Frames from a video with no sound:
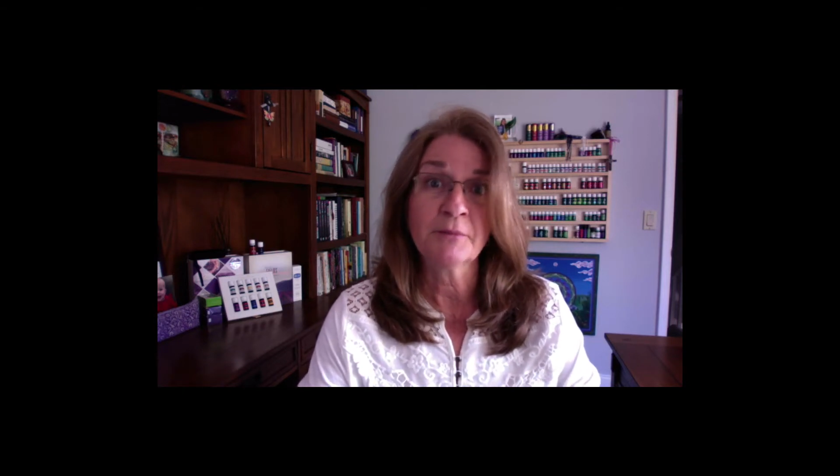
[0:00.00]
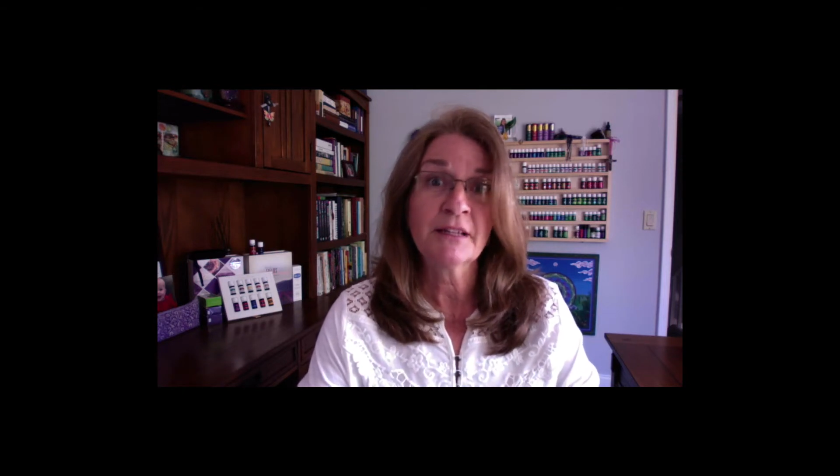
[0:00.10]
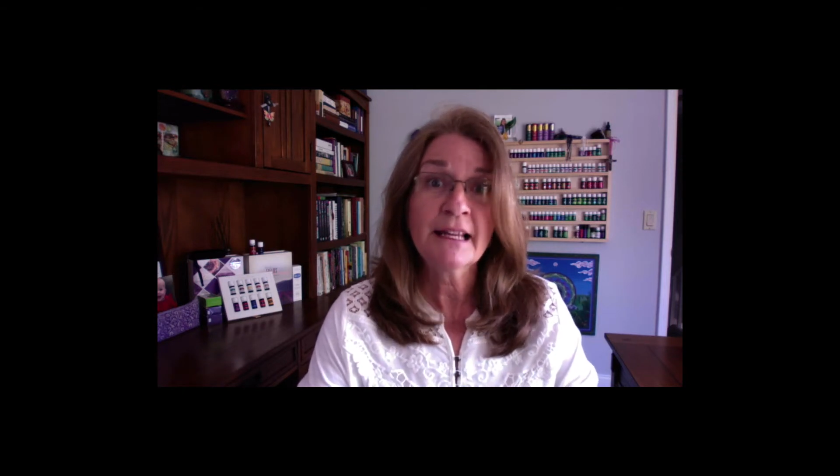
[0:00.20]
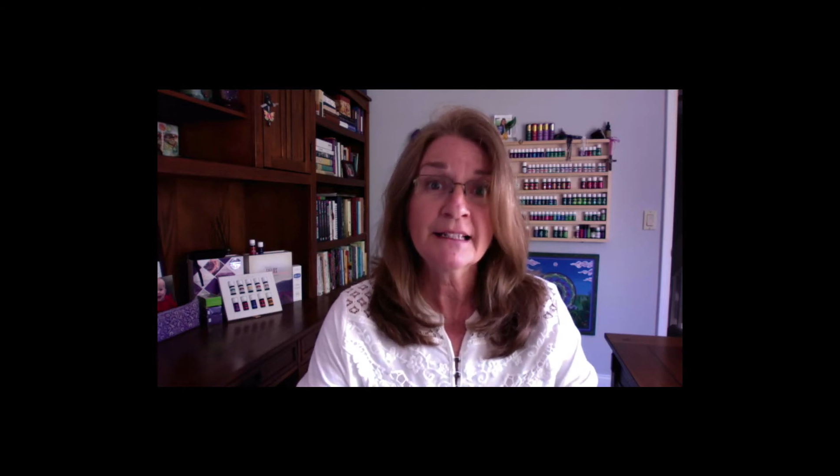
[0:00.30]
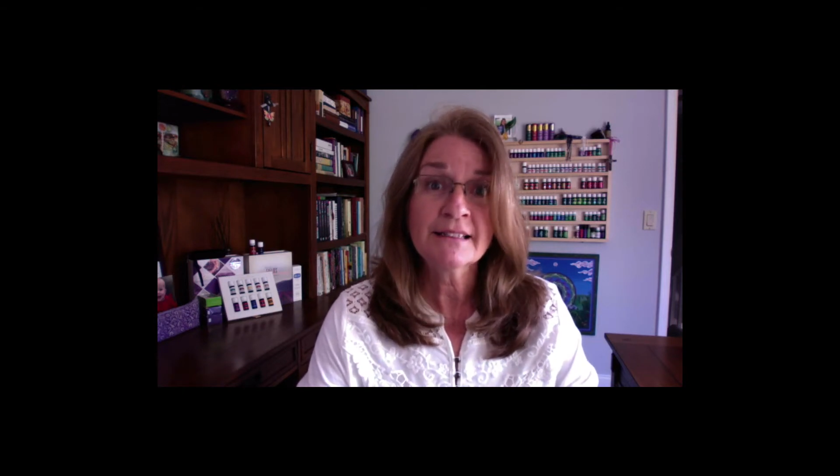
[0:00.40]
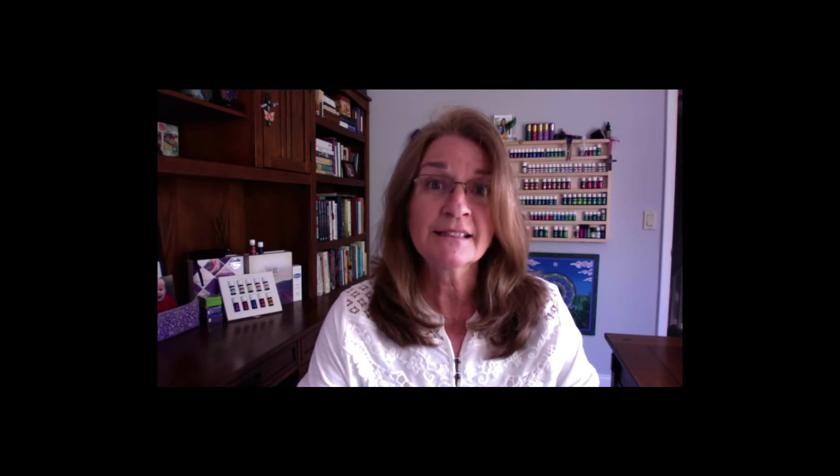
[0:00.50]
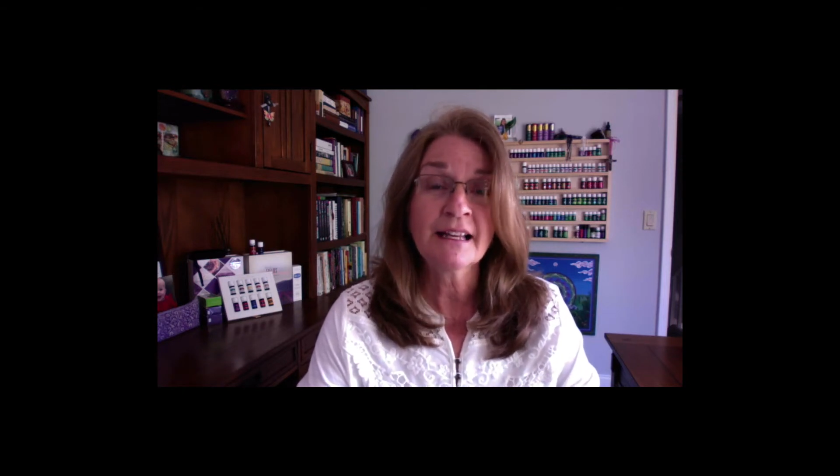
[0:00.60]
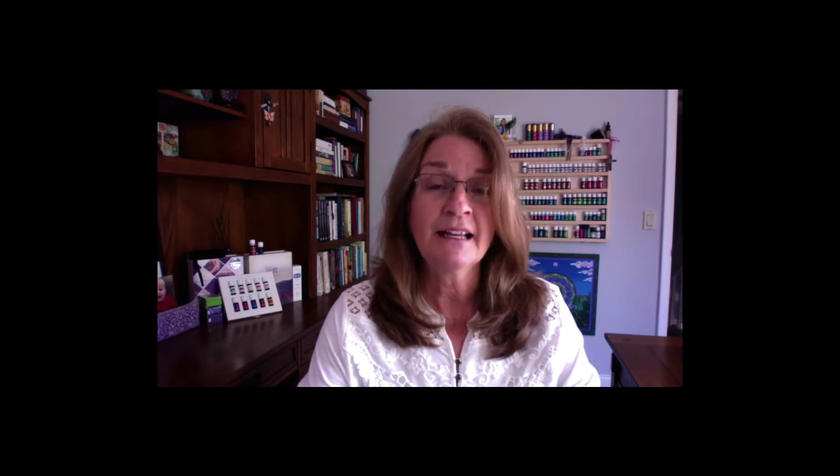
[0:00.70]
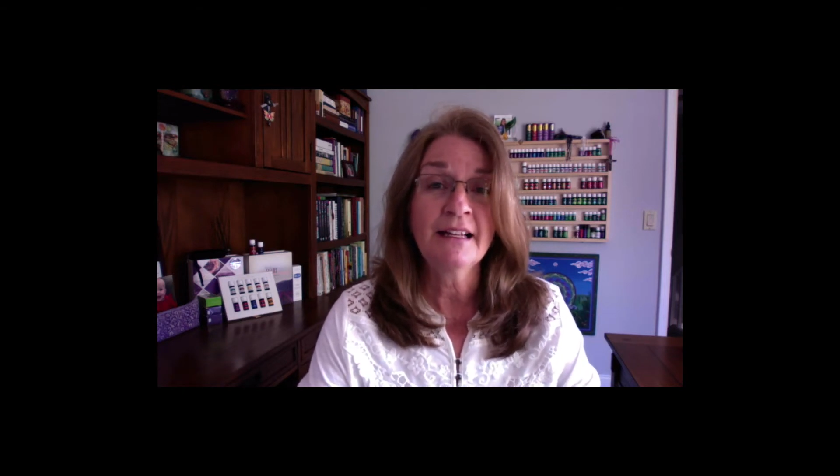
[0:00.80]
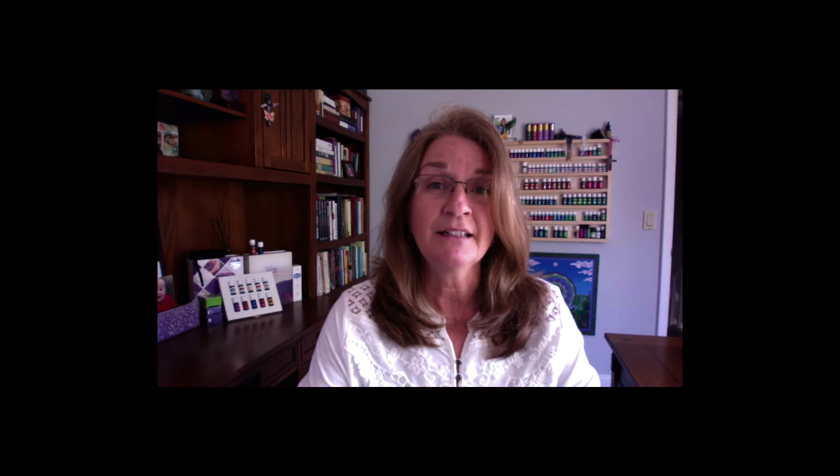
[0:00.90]
place
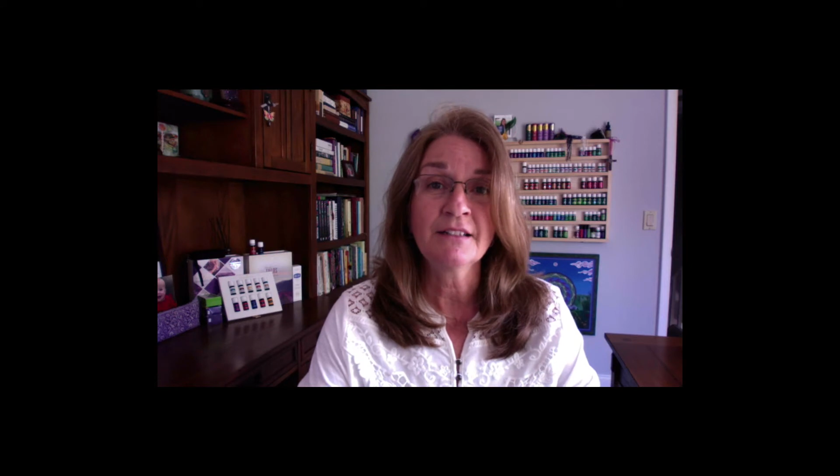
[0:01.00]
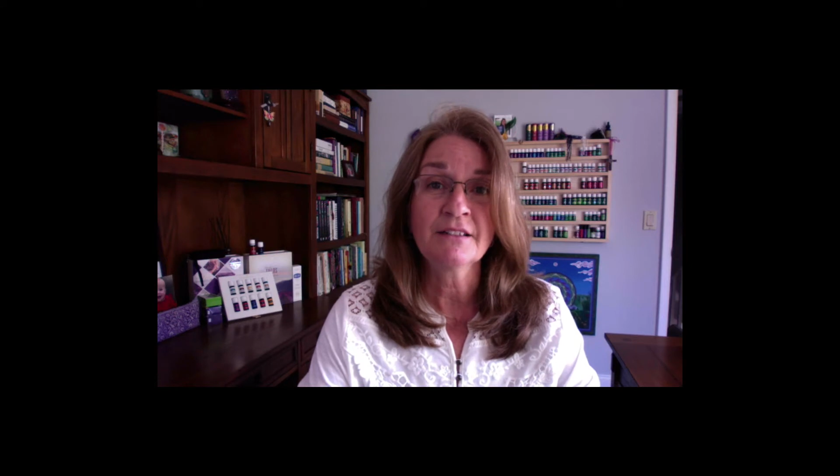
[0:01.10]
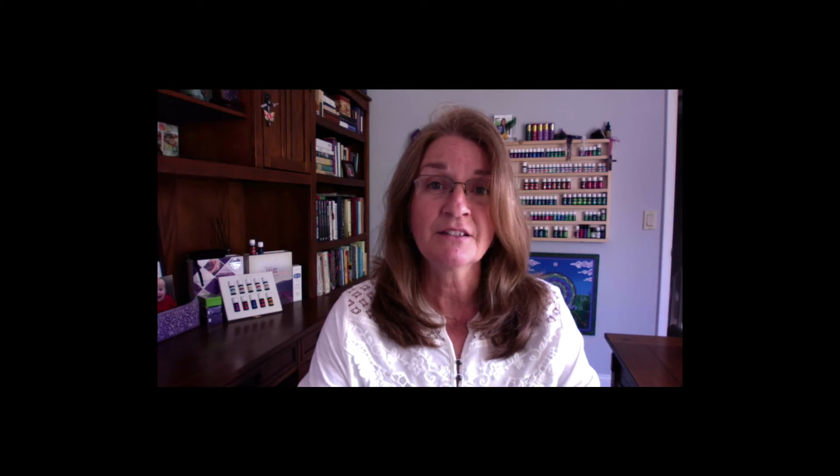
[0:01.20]
and,